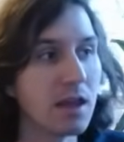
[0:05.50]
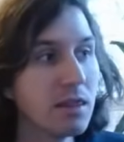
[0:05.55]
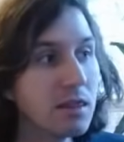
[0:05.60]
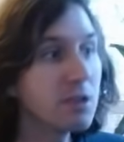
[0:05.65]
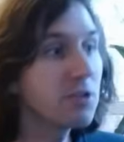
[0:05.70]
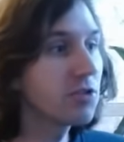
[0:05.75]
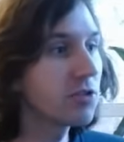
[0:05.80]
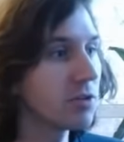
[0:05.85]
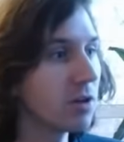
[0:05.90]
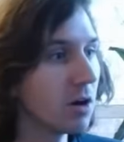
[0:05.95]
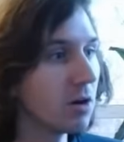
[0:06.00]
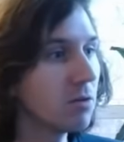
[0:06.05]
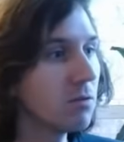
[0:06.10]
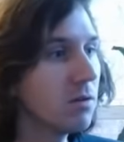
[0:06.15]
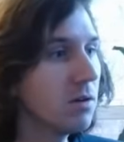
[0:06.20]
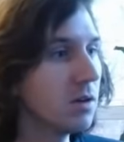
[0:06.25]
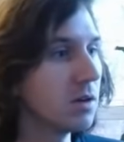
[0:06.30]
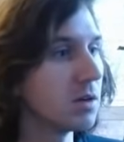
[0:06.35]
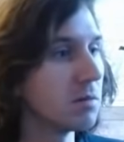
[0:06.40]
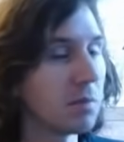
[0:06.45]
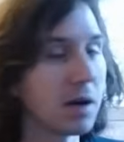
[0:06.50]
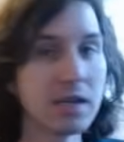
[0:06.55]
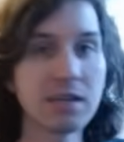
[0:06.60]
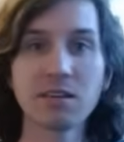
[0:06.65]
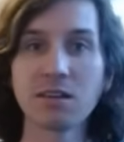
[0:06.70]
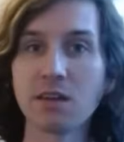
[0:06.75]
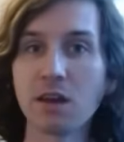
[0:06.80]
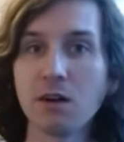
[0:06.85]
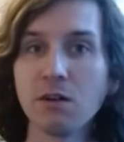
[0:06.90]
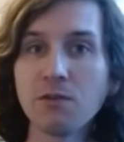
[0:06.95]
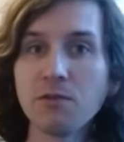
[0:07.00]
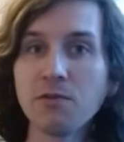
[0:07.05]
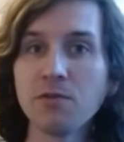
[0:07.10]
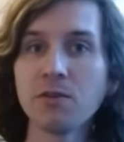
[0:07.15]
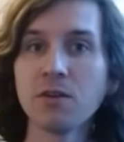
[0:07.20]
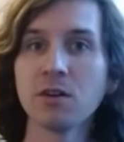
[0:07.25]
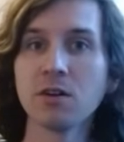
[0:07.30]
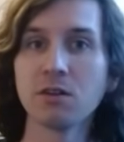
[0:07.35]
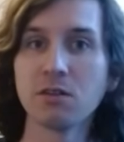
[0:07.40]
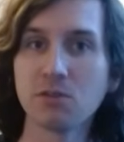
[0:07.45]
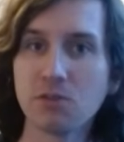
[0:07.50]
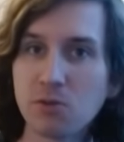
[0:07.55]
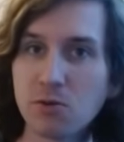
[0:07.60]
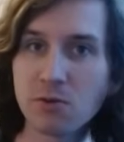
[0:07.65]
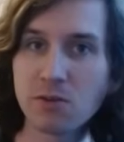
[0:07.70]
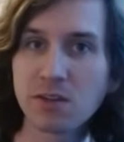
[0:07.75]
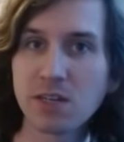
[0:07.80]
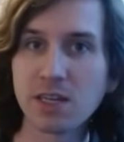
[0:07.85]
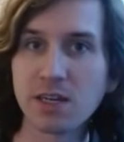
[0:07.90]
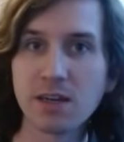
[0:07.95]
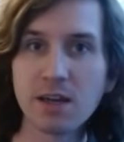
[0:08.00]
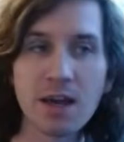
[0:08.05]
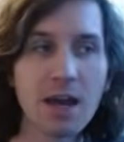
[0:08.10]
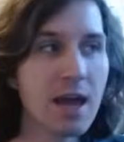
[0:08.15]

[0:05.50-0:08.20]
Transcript: this show, myself, Zuczid,